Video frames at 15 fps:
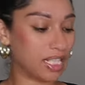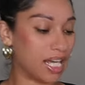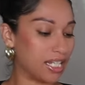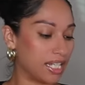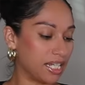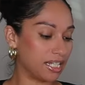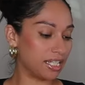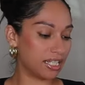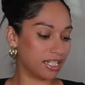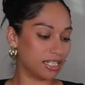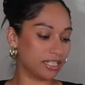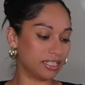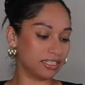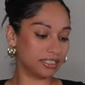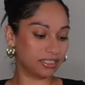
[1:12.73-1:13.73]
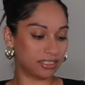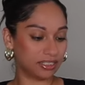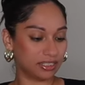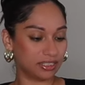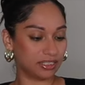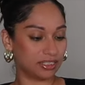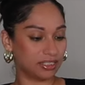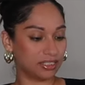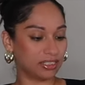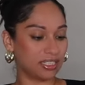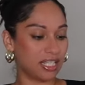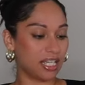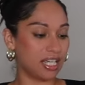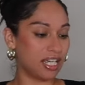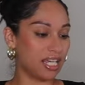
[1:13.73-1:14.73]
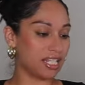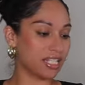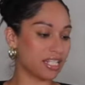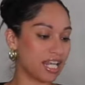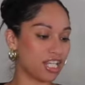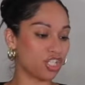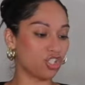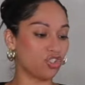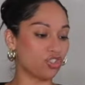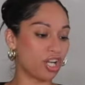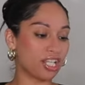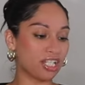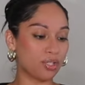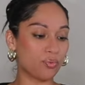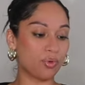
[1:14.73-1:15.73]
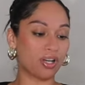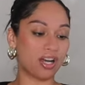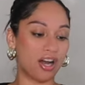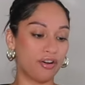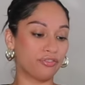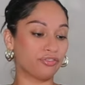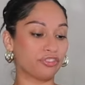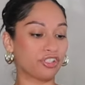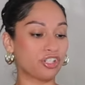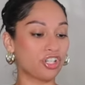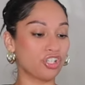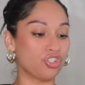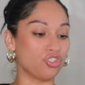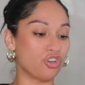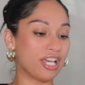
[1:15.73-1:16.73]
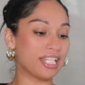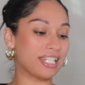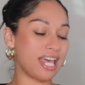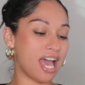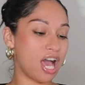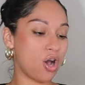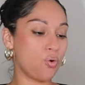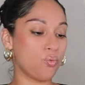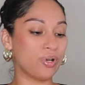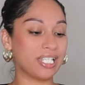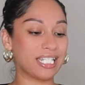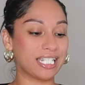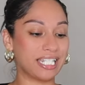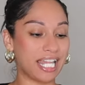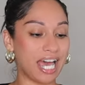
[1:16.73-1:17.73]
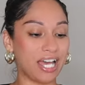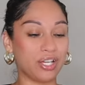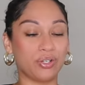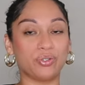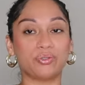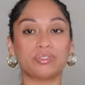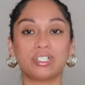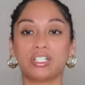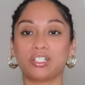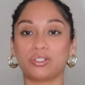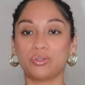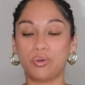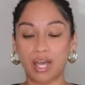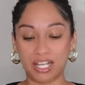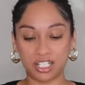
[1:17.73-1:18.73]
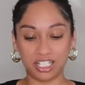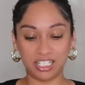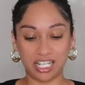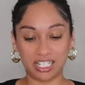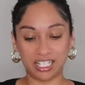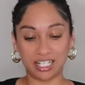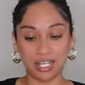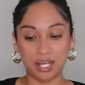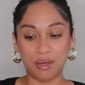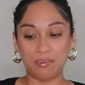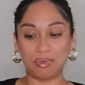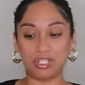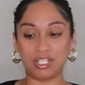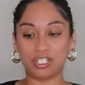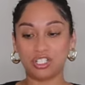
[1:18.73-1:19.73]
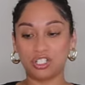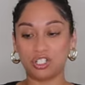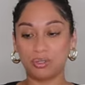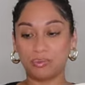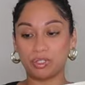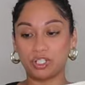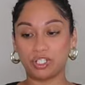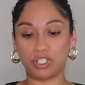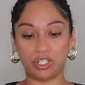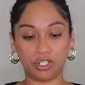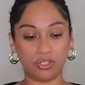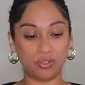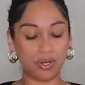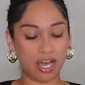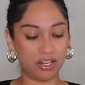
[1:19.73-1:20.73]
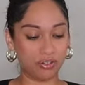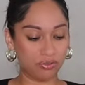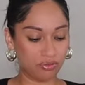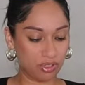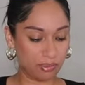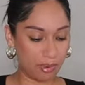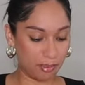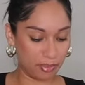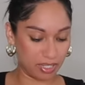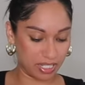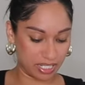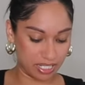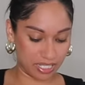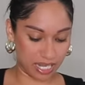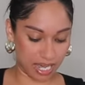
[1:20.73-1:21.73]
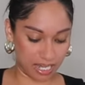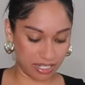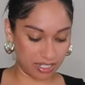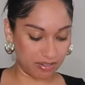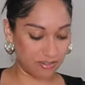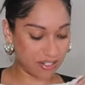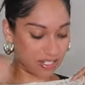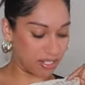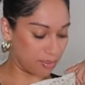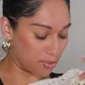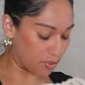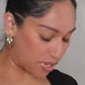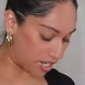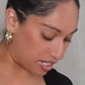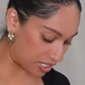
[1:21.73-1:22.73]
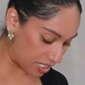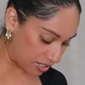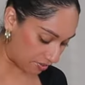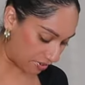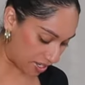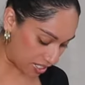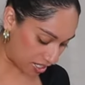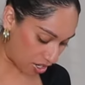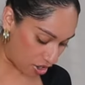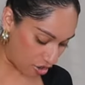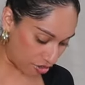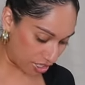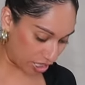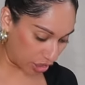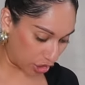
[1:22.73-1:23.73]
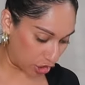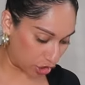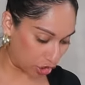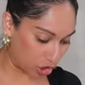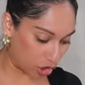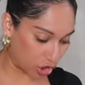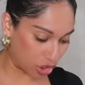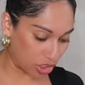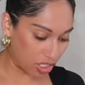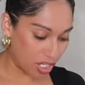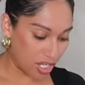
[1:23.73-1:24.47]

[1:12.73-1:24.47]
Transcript: I like it. Says dressing with comfort, dress out with style. Ooh, I actually like it. But this is super cute. I don't remember the size of this. Let me go ahead and see if it's on here.